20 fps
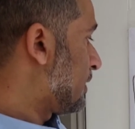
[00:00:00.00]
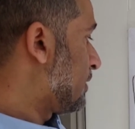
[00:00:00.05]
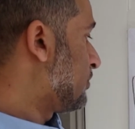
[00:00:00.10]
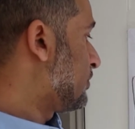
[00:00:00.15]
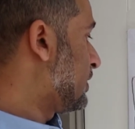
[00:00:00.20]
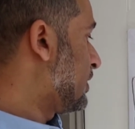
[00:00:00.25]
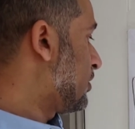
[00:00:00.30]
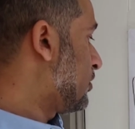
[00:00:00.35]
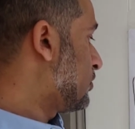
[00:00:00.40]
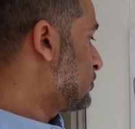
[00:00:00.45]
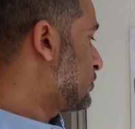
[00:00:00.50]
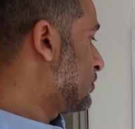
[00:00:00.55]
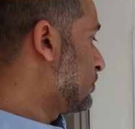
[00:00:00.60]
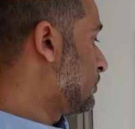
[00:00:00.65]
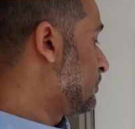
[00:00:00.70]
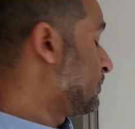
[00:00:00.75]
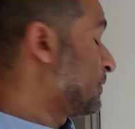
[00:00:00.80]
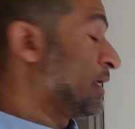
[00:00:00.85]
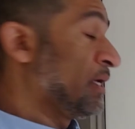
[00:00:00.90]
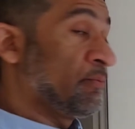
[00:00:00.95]
we also
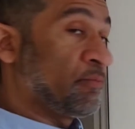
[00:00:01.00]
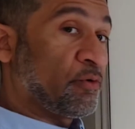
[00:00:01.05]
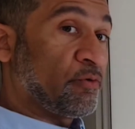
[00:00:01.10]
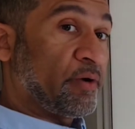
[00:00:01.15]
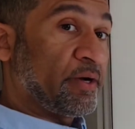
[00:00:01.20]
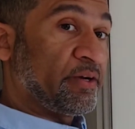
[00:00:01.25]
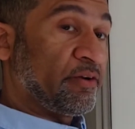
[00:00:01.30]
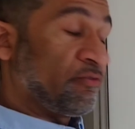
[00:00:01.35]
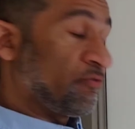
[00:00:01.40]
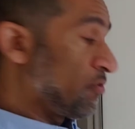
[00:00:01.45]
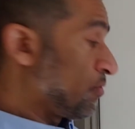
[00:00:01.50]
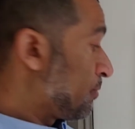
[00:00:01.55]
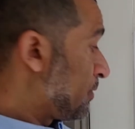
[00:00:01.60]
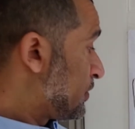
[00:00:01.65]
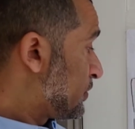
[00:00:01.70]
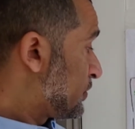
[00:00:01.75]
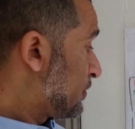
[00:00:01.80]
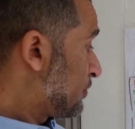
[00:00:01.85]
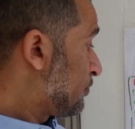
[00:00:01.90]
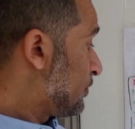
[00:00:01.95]
provide
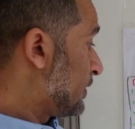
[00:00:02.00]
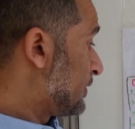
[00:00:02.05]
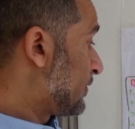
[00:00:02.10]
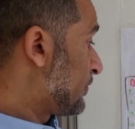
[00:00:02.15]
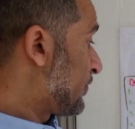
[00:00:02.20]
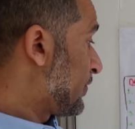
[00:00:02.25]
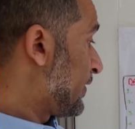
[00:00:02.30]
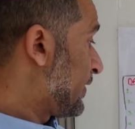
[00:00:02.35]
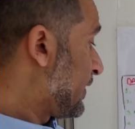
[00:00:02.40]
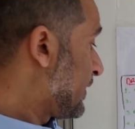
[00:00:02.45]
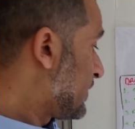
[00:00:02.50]
information where the training